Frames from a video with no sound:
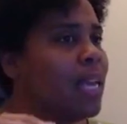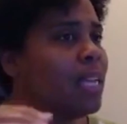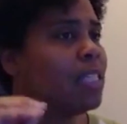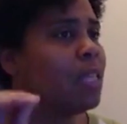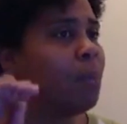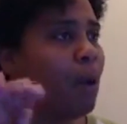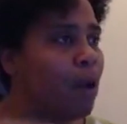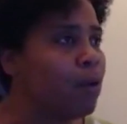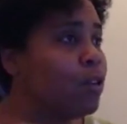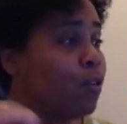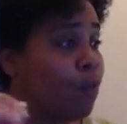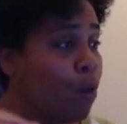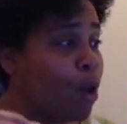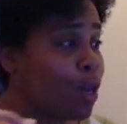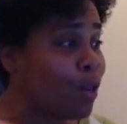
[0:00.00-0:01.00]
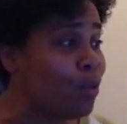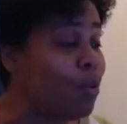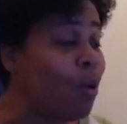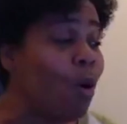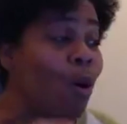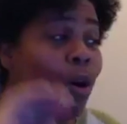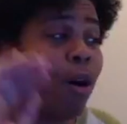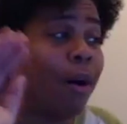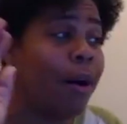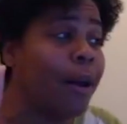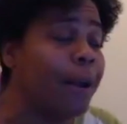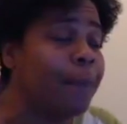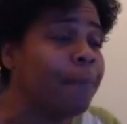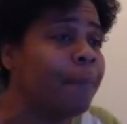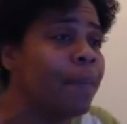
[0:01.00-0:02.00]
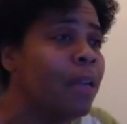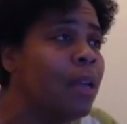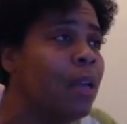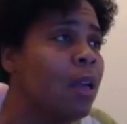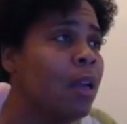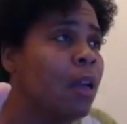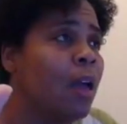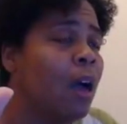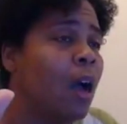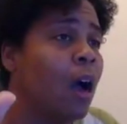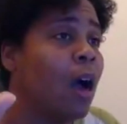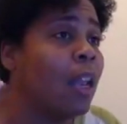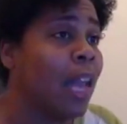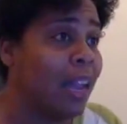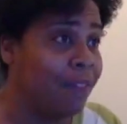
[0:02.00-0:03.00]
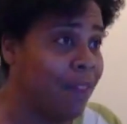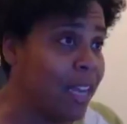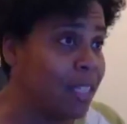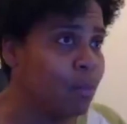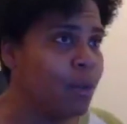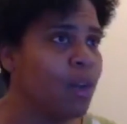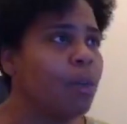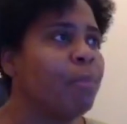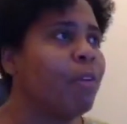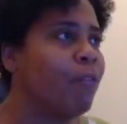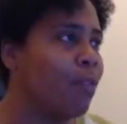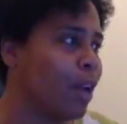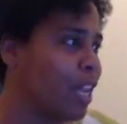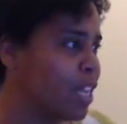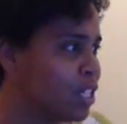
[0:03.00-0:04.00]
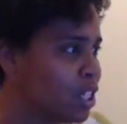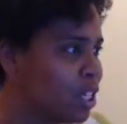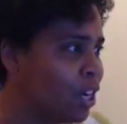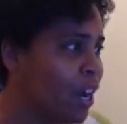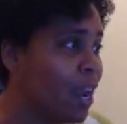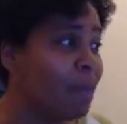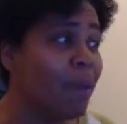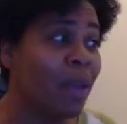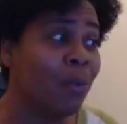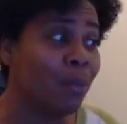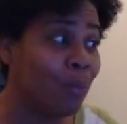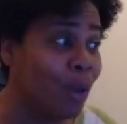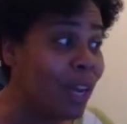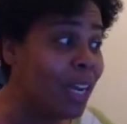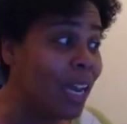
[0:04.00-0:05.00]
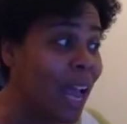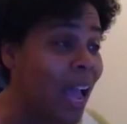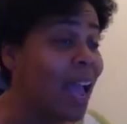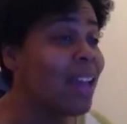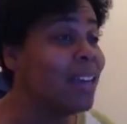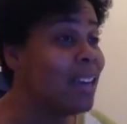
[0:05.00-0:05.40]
things to post for you on like Facebook, but for Instagram it would not.